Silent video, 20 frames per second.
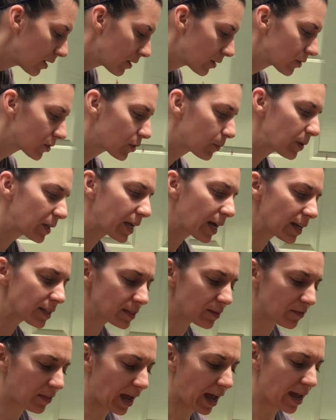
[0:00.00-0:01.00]
So because
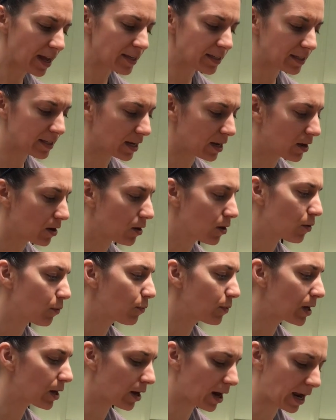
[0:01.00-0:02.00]
of that,
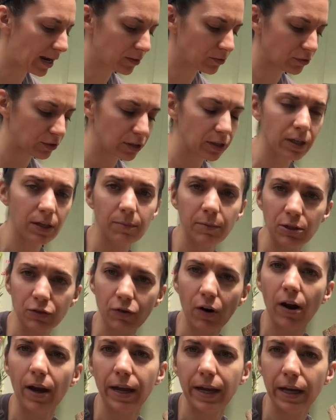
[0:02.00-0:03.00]
we are actually going to be
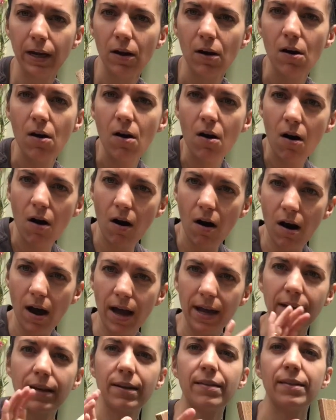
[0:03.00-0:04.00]
drawing
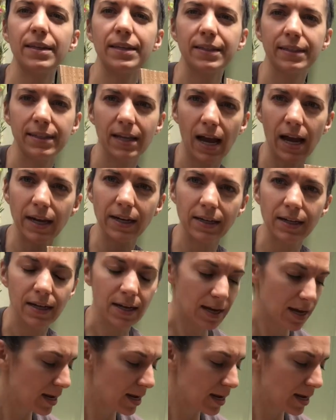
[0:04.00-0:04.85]
on this side.